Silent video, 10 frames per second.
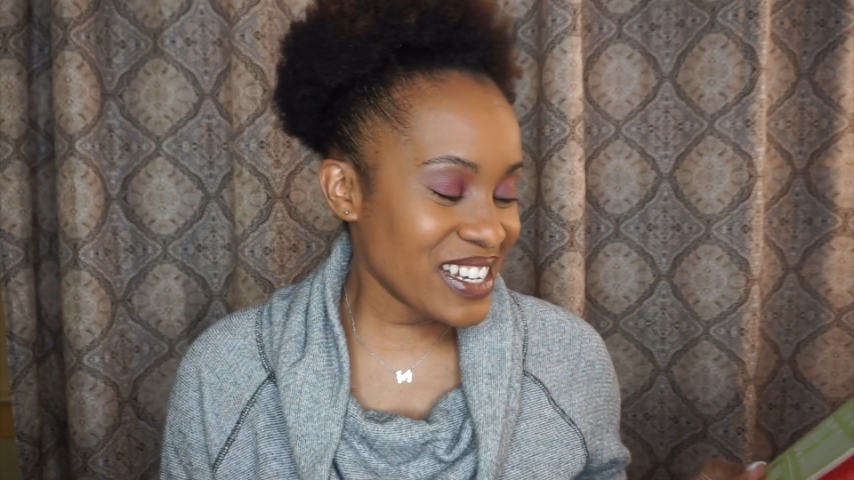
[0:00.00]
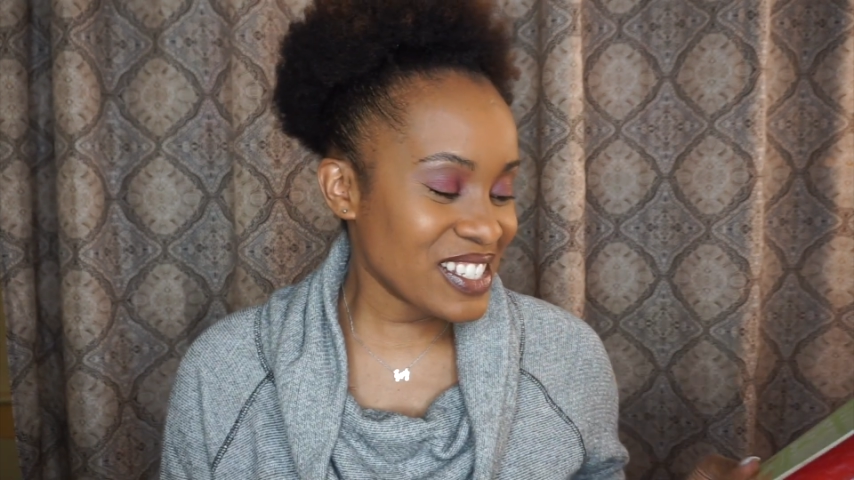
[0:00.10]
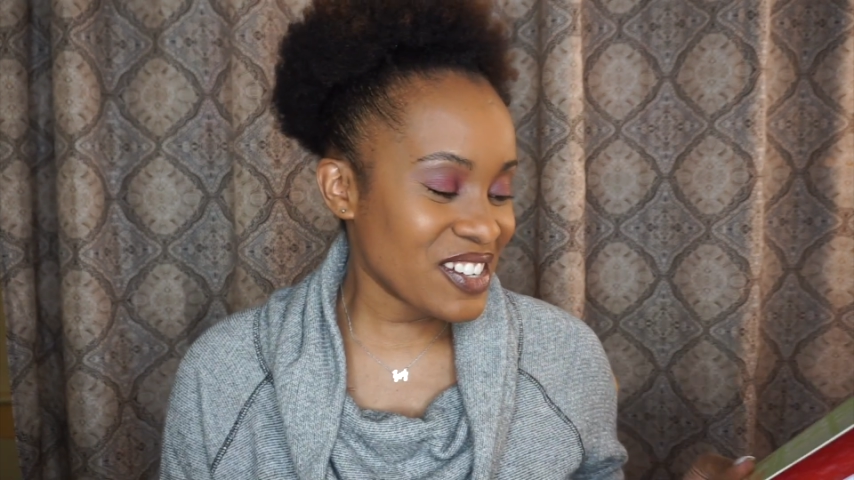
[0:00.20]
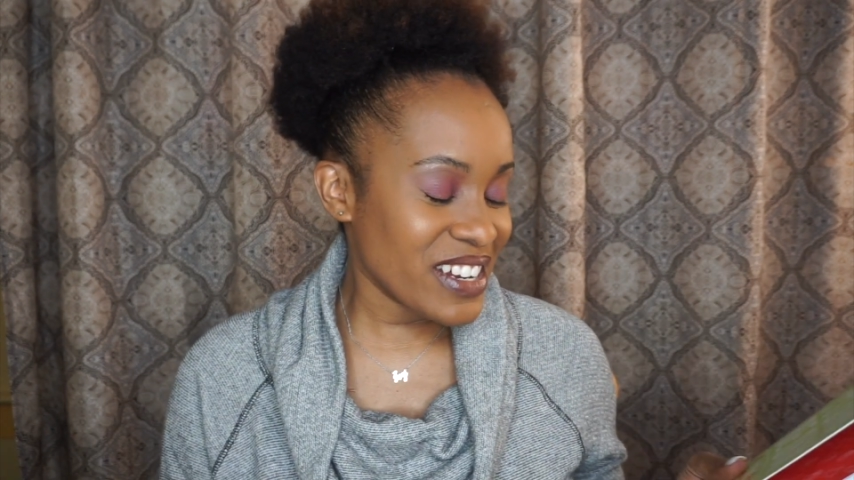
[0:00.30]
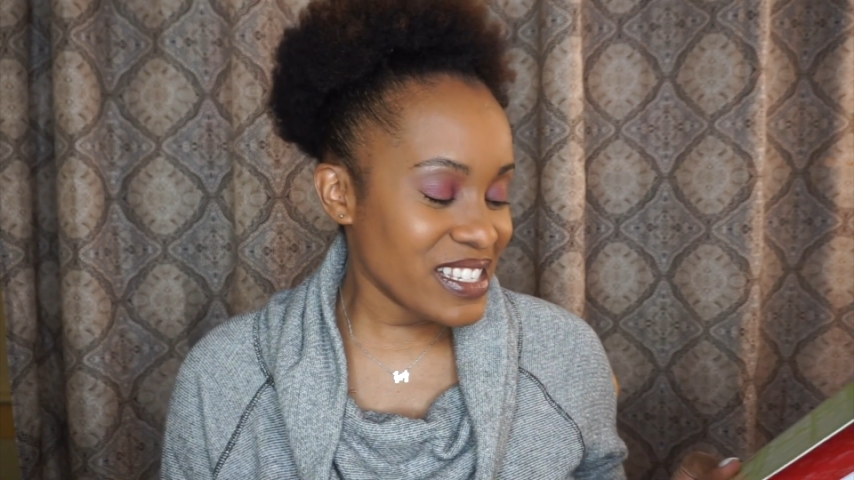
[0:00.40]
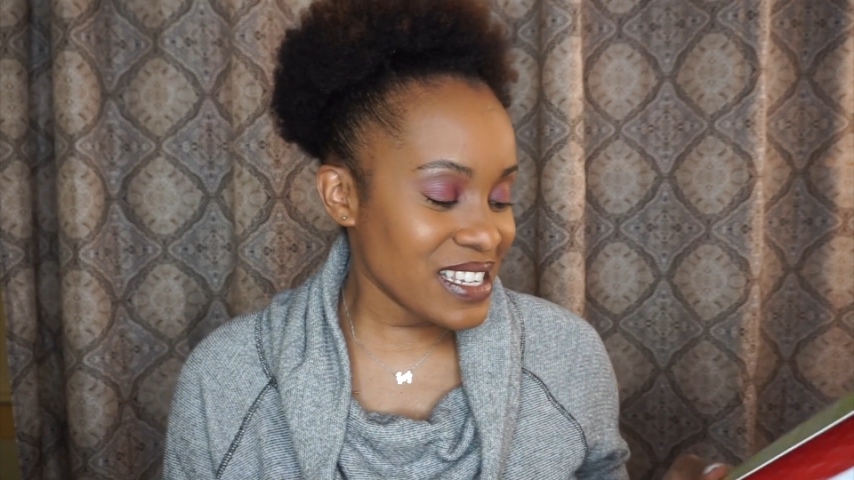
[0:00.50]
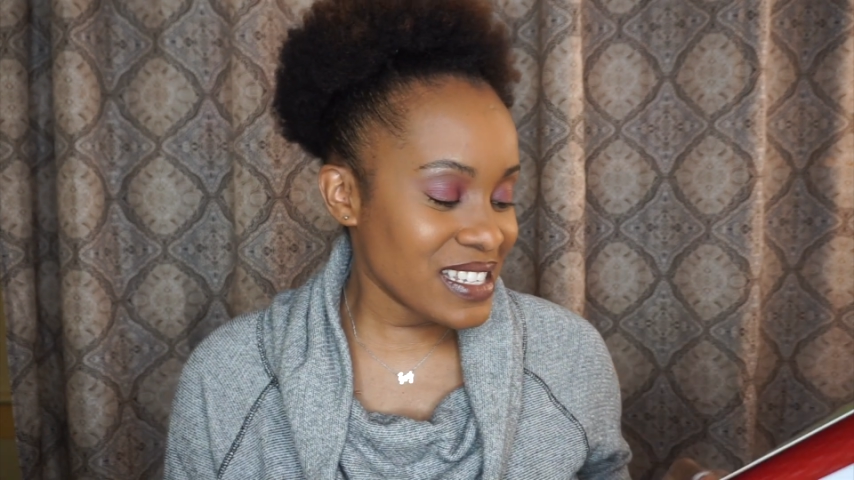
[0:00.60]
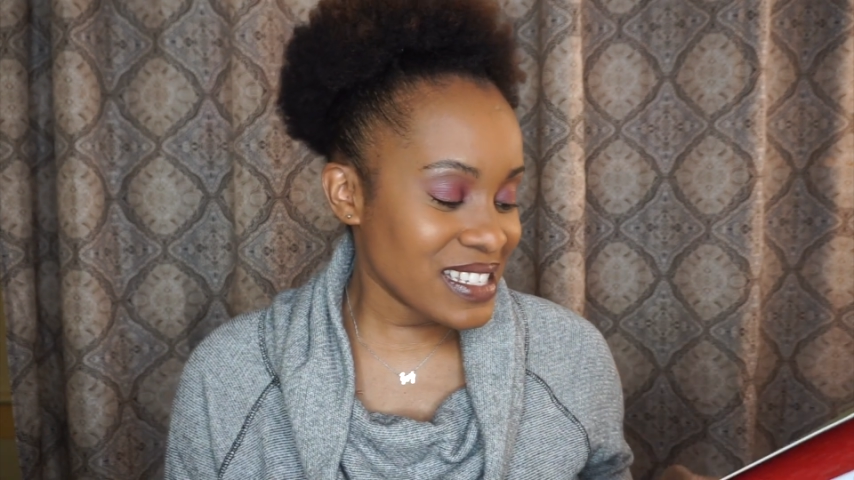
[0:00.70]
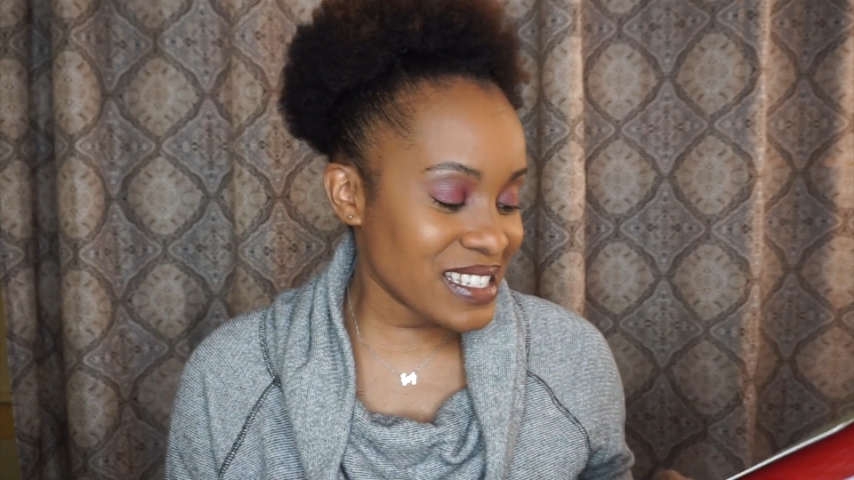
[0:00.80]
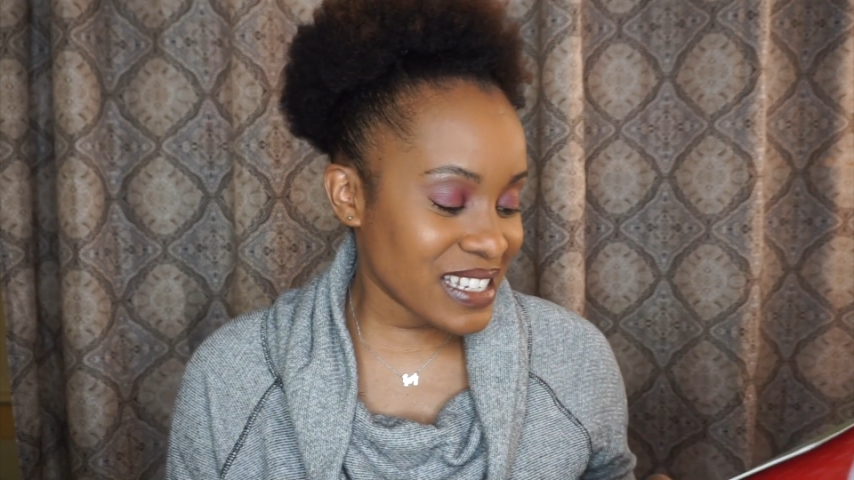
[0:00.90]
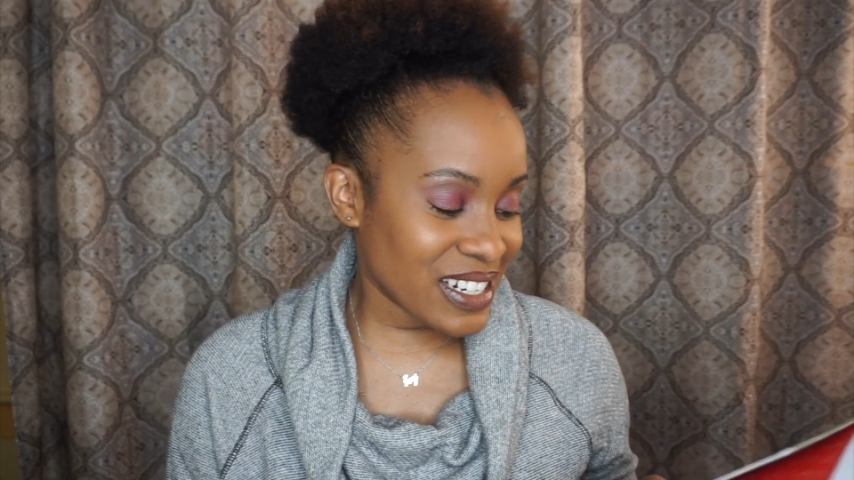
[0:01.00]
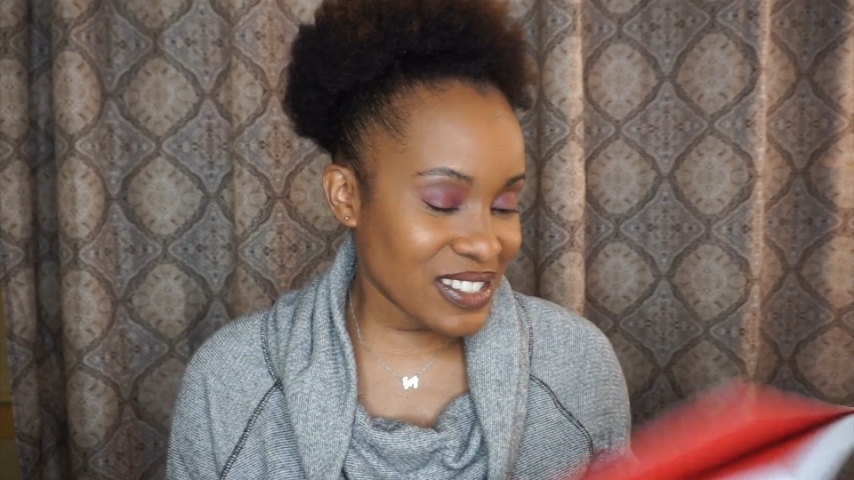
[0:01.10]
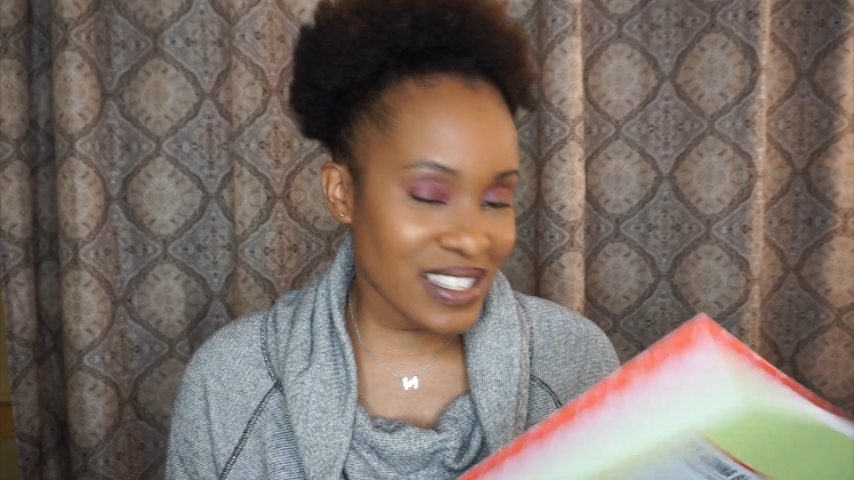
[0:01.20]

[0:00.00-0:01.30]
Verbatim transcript: as crazy as it sounds,